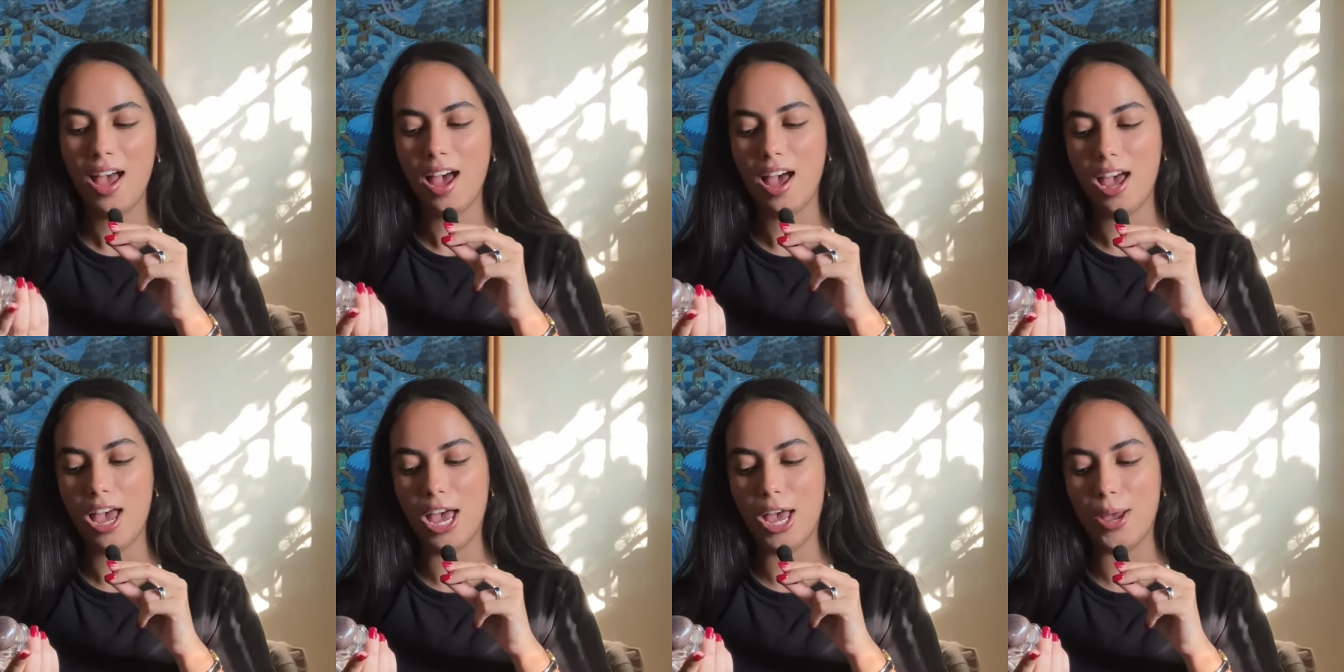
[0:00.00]

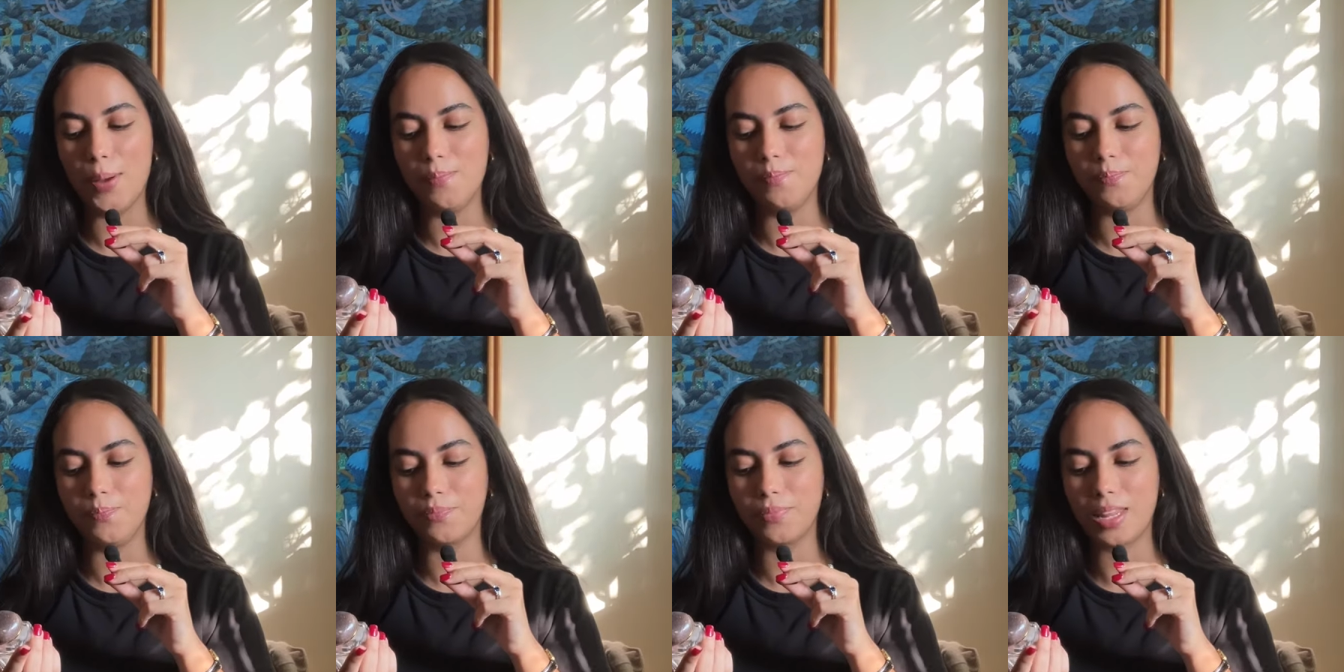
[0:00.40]

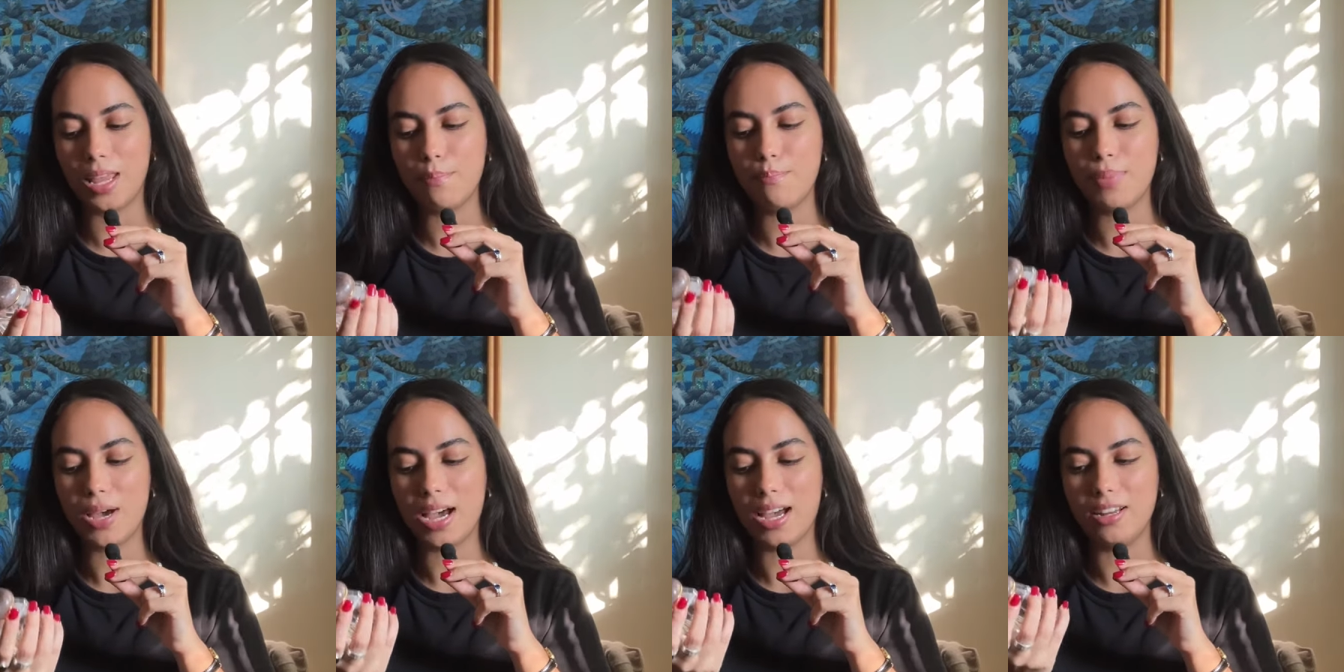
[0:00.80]

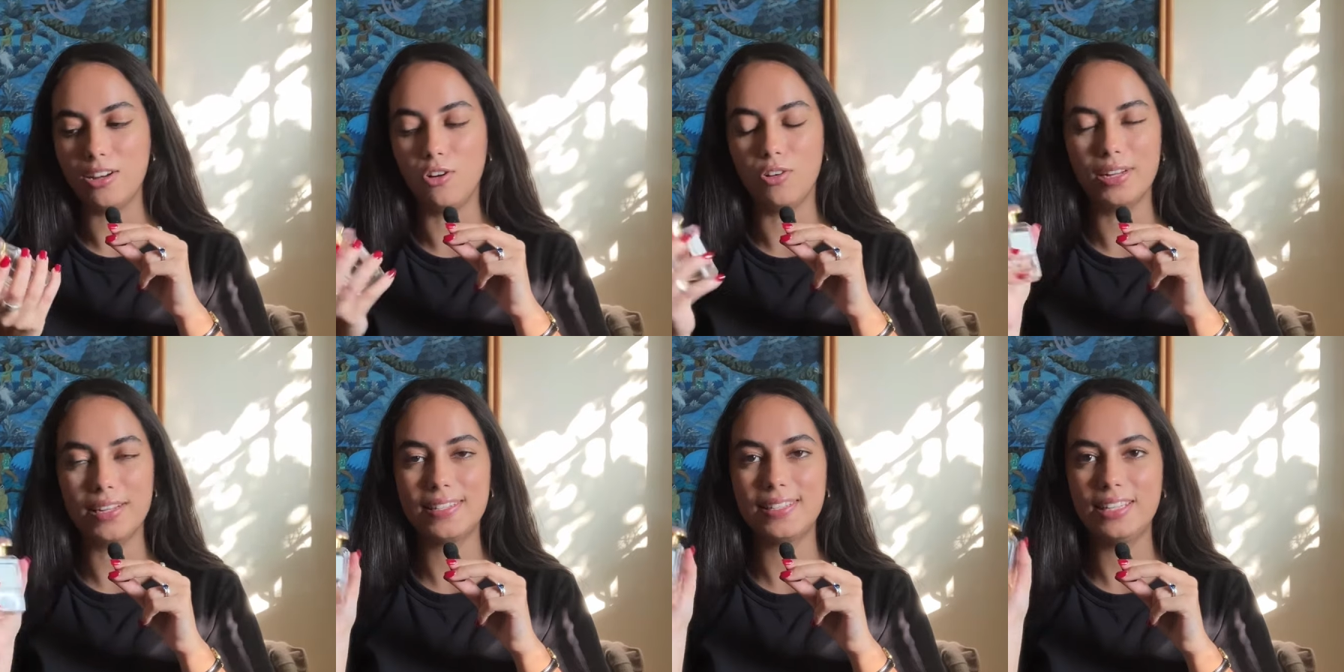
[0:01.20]
But
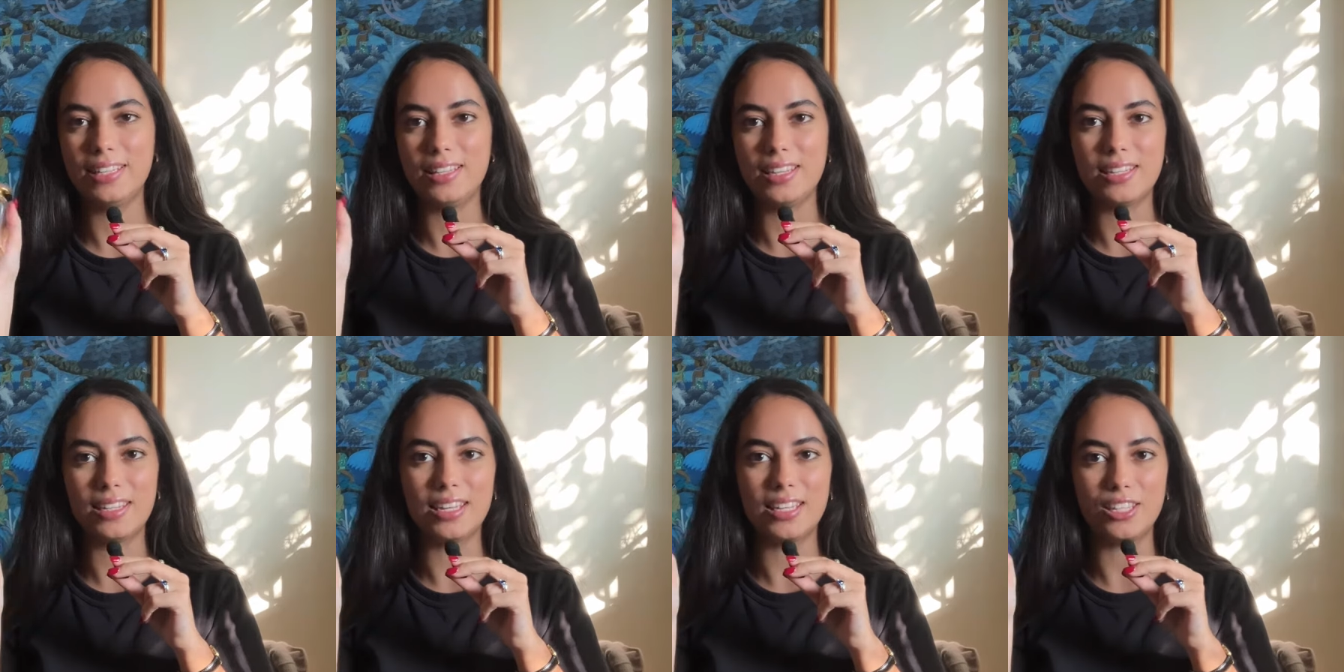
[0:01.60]
honestly,
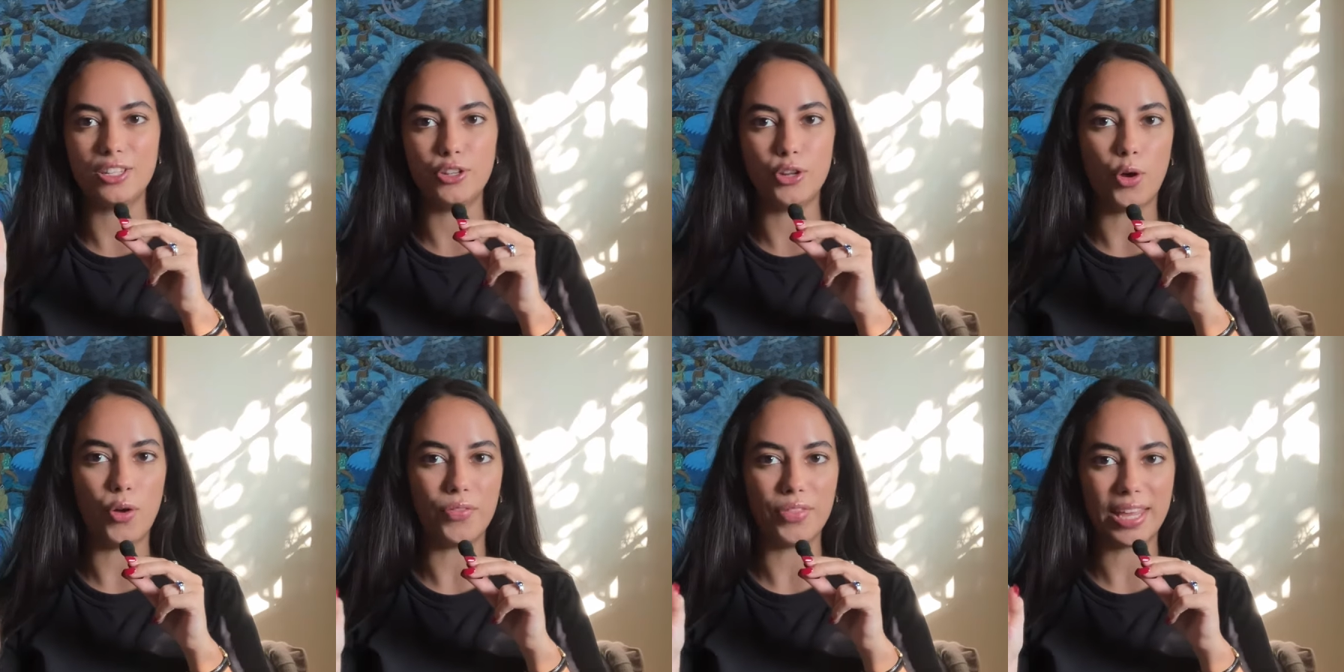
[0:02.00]
this is
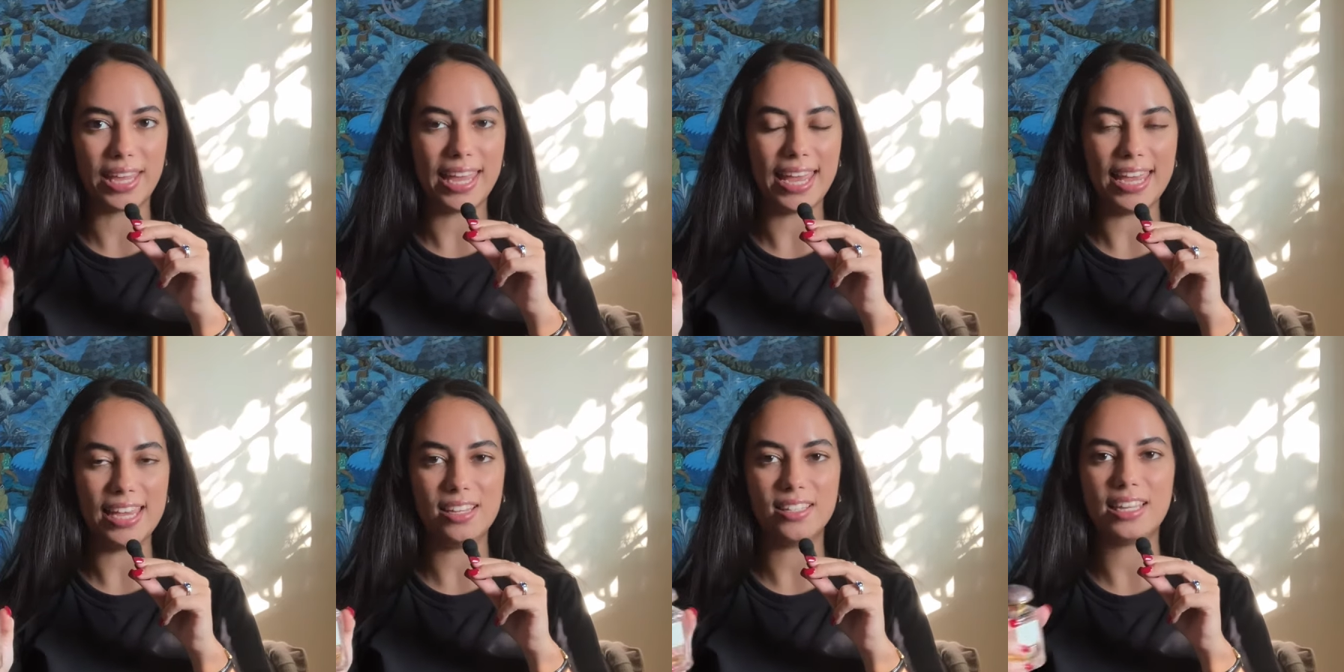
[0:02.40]
not the
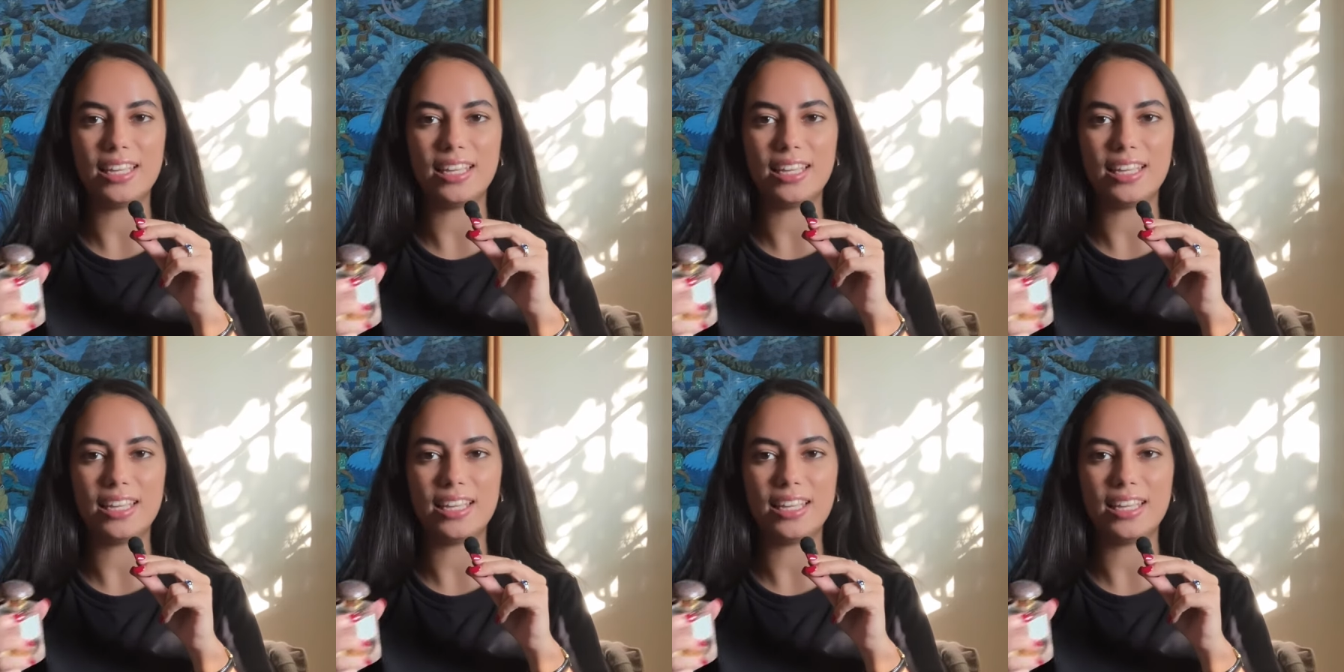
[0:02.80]
case,